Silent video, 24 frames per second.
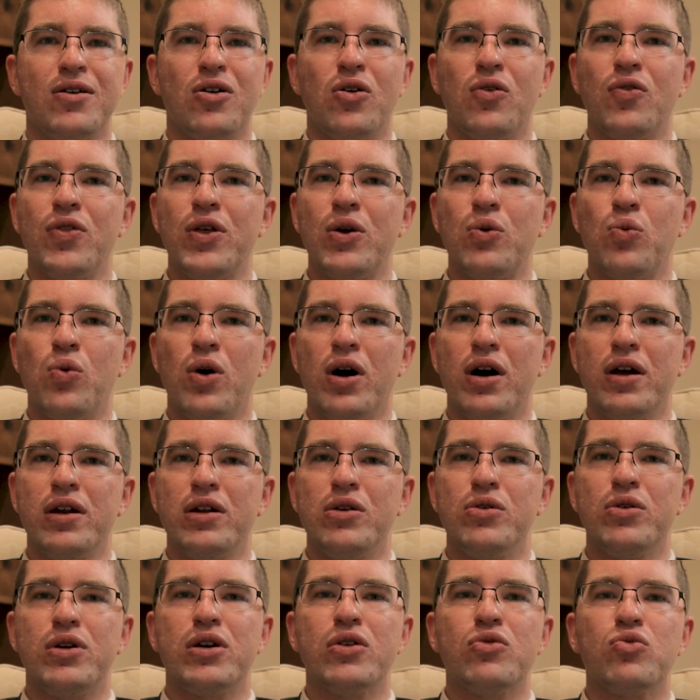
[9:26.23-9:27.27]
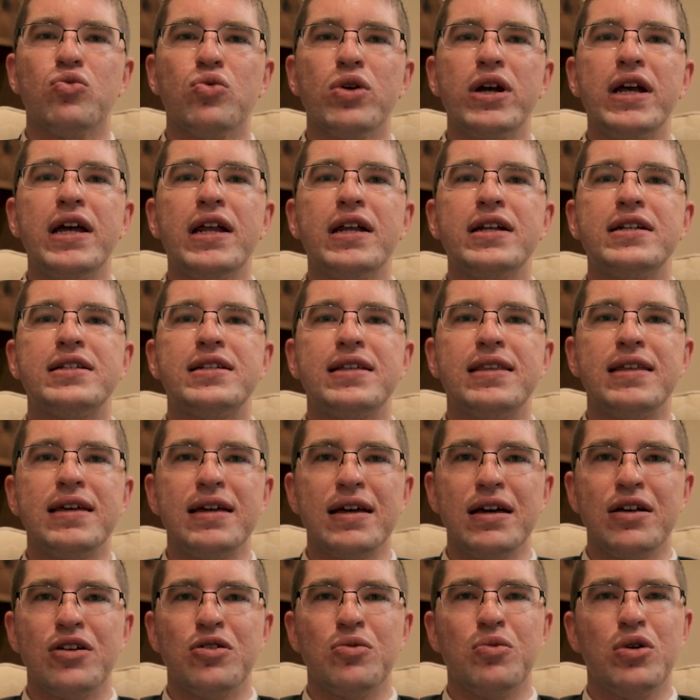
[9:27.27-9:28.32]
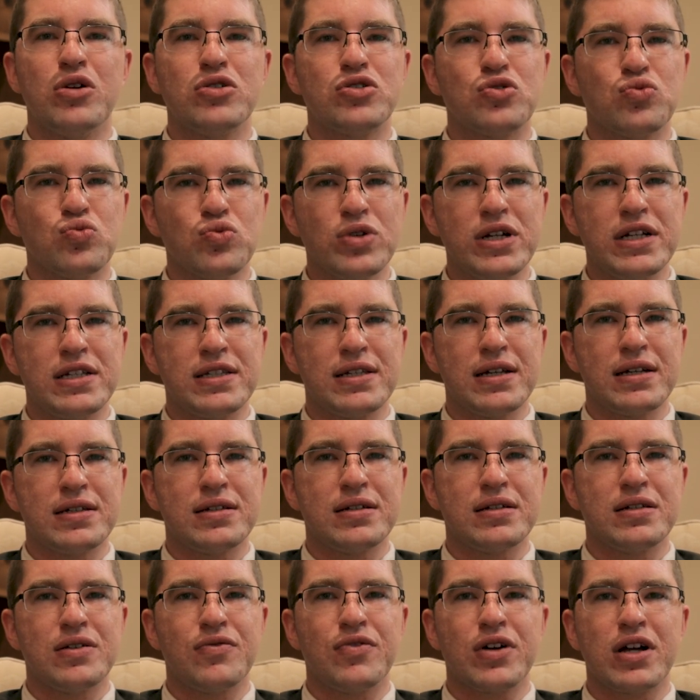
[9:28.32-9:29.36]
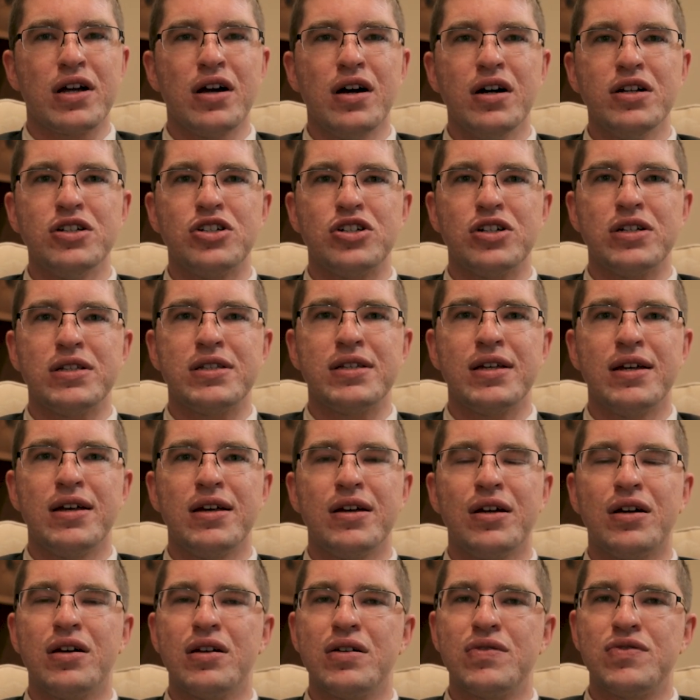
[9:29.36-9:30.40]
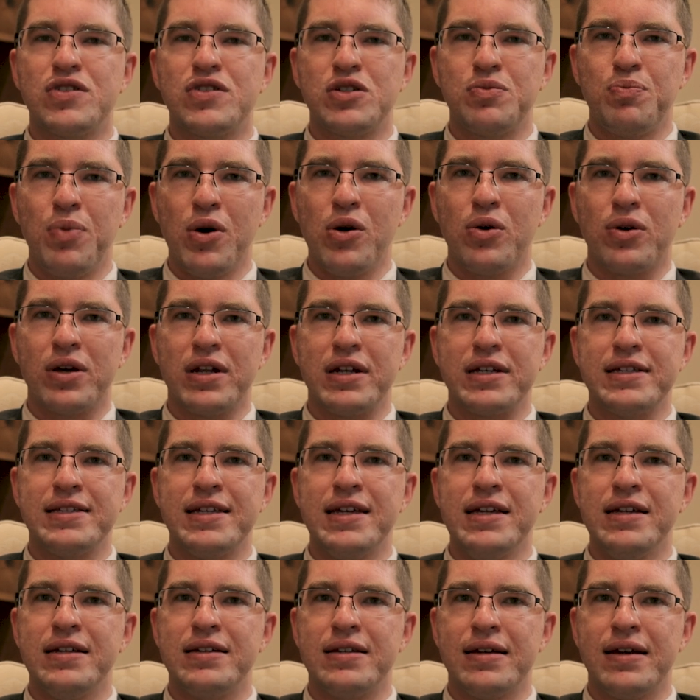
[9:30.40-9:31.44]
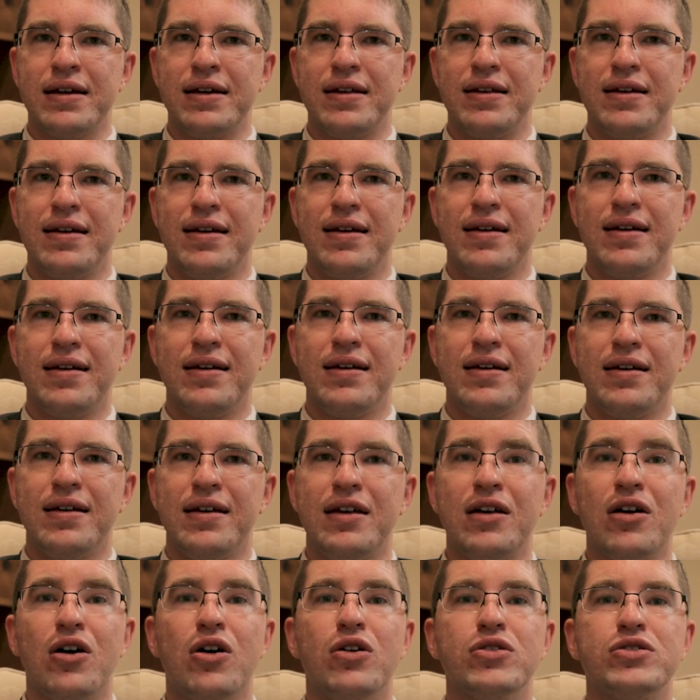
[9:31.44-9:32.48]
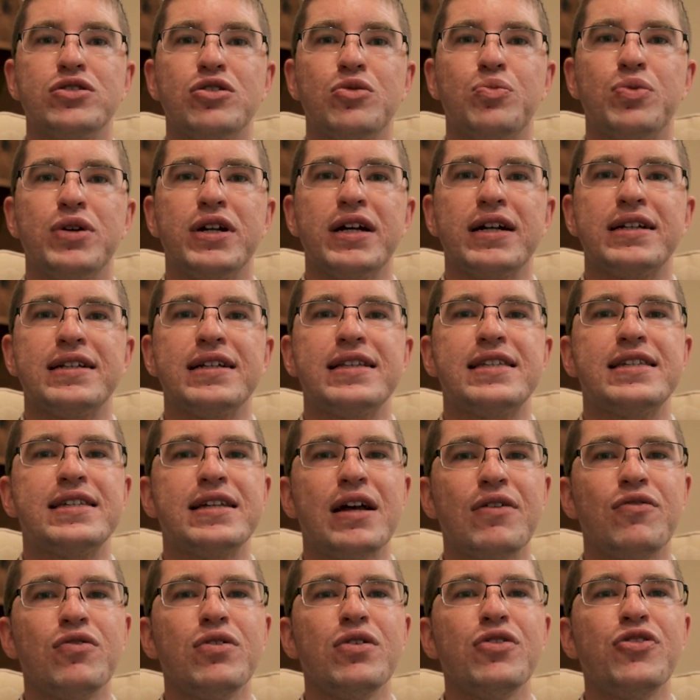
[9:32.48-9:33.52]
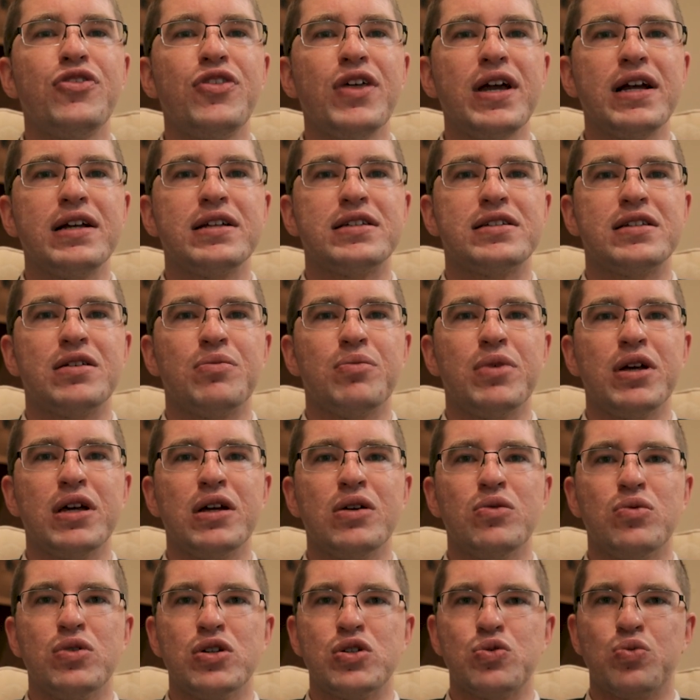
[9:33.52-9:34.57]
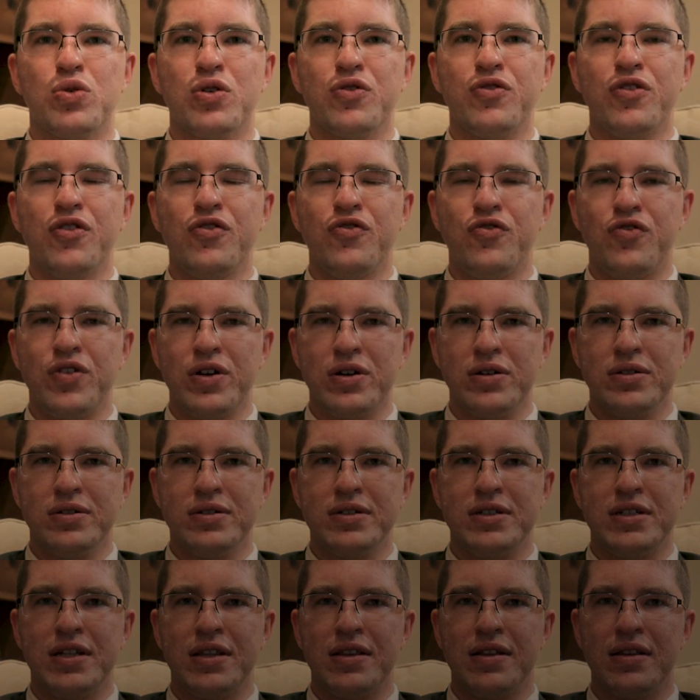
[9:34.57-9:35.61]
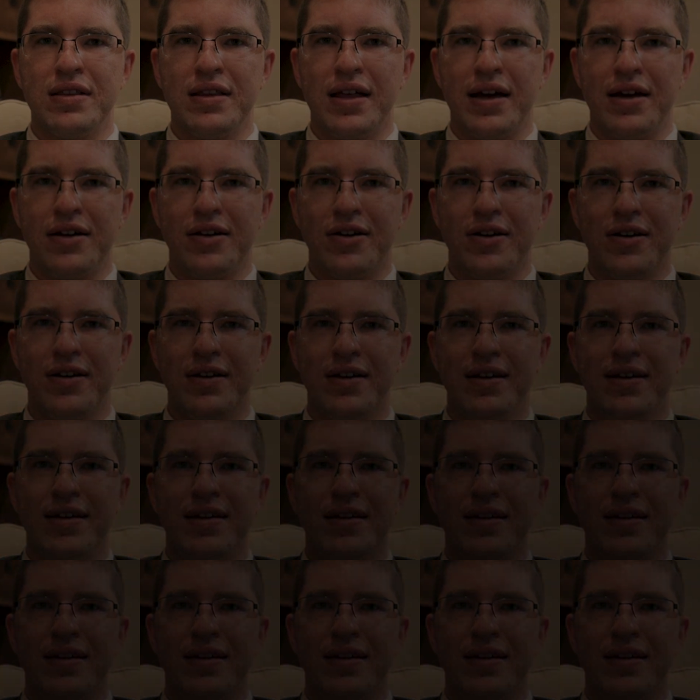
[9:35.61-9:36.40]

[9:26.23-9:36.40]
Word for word: Only one who could read into the innermost recesses of a conscience could have spoken as he did. He also predicted several things to me which were fulfilled to the letter.